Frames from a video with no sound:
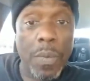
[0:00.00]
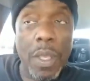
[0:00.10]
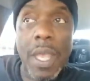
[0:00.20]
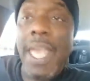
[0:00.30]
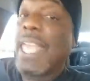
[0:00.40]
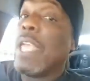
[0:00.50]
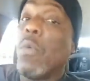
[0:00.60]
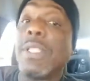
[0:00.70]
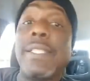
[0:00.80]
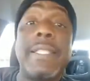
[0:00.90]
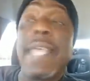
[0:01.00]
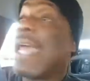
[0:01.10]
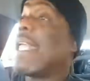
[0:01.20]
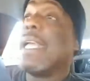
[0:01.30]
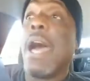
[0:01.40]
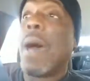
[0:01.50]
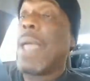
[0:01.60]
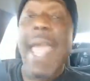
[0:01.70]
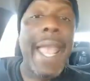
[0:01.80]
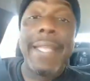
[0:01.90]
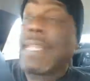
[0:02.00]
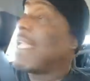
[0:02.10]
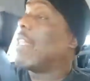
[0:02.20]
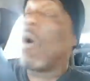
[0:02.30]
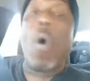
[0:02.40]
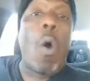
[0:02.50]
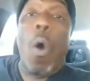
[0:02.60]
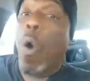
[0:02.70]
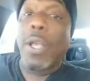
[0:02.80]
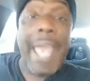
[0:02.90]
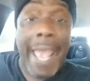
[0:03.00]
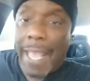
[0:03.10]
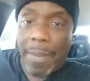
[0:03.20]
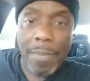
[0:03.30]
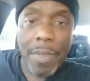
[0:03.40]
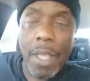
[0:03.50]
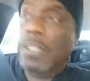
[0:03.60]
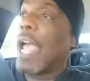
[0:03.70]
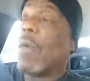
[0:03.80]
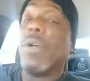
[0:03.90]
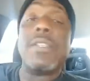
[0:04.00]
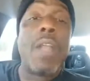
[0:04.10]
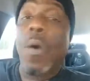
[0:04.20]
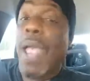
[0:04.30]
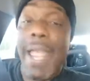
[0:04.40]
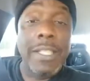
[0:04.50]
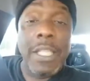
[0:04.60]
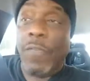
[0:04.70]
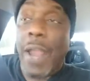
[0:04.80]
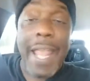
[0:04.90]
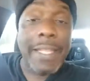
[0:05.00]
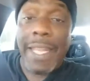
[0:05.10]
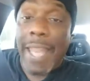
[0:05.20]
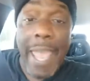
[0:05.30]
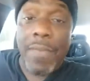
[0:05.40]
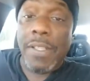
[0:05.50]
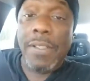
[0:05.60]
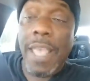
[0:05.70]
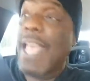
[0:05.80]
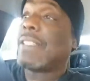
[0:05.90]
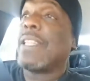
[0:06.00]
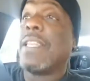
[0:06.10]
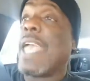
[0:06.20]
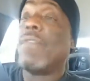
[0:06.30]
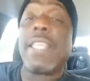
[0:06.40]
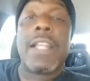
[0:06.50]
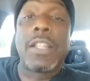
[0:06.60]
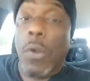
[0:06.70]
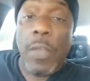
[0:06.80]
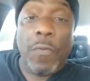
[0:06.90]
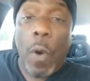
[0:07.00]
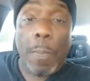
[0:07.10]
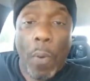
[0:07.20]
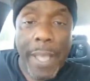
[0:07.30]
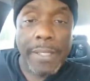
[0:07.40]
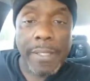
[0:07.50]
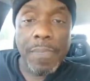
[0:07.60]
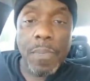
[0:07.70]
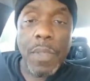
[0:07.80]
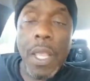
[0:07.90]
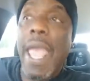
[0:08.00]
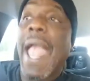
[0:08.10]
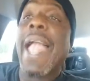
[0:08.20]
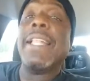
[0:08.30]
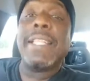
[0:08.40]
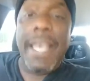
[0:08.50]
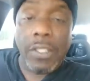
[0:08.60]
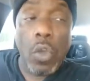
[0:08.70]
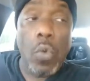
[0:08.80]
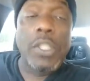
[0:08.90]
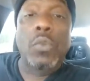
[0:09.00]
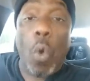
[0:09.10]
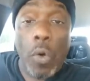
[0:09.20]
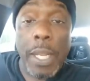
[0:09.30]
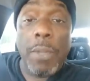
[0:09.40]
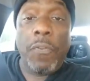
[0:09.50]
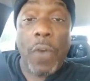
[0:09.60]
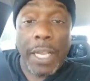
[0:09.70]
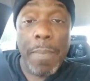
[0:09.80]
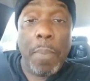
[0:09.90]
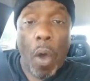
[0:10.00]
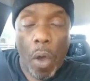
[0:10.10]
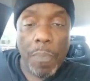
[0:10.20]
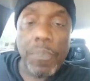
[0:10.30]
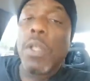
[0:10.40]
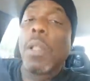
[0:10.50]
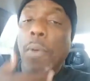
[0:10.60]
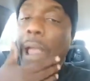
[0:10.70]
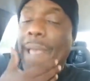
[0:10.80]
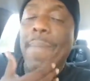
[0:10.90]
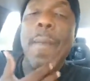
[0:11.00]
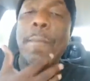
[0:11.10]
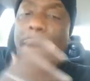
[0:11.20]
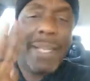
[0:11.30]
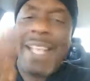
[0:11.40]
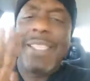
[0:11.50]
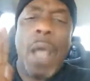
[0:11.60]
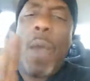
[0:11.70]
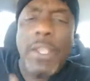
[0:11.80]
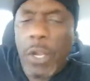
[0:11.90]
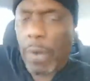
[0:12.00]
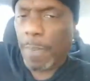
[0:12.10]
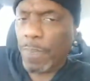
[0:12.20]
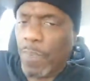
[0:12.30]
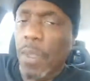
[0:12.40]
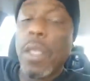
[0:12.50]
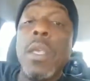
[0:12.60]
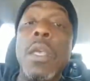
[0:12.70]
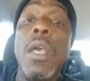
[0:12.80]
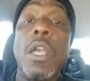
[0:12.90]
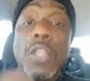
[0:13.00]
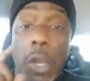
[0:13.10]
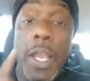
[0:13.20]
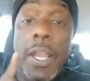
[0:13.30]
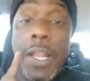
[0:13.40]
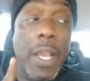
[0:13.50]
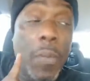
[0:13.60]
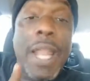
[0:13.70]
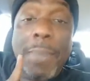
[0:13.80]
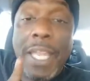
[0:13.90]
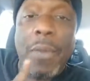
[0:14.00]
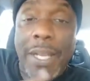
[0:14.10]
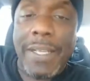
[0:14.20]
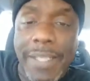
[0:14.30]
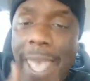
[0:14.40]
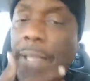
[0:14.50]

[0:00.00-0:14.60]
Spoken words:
he was setting up AD the whole game. There was no answer for Anthony Davis. Anthony Davis had 34 points. And guess who was throwing him the fucking ball? LeBron. But that's not why you're here. You're here to hear what I'm getting ready to say.